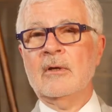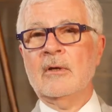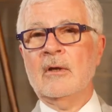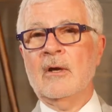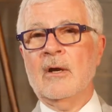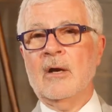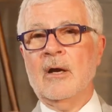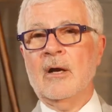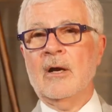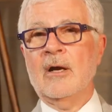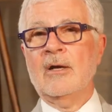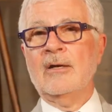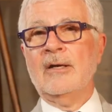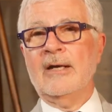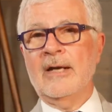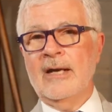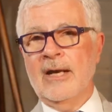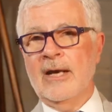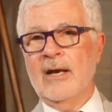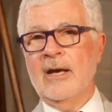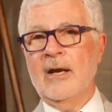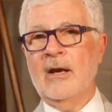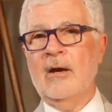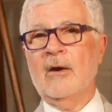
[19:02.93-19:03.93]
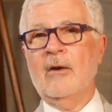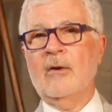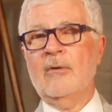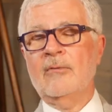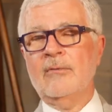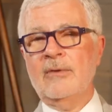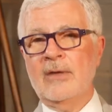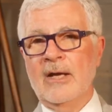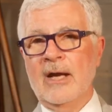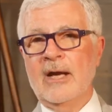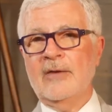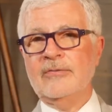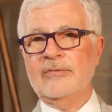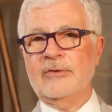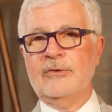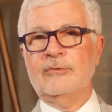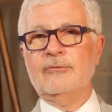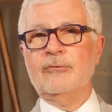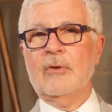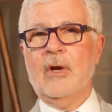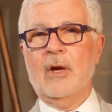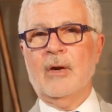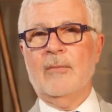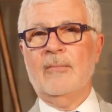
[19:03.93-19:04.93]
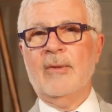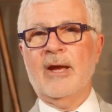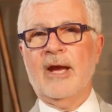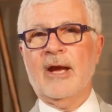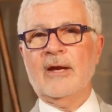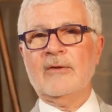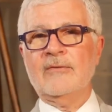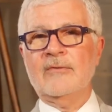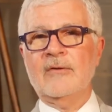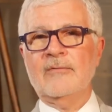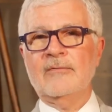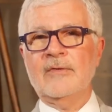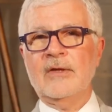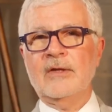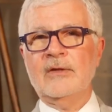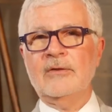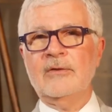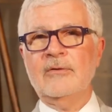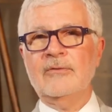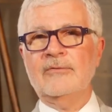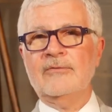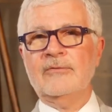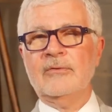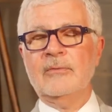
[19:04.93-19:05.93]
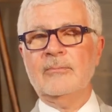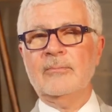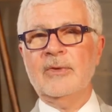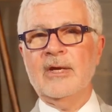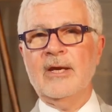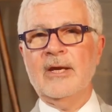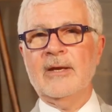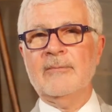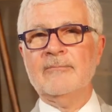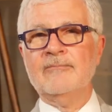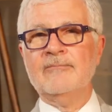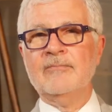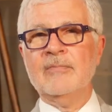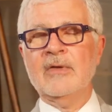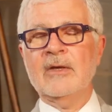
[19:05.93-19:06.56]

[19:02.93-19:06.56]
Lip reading: are now not the drawback that they used to be.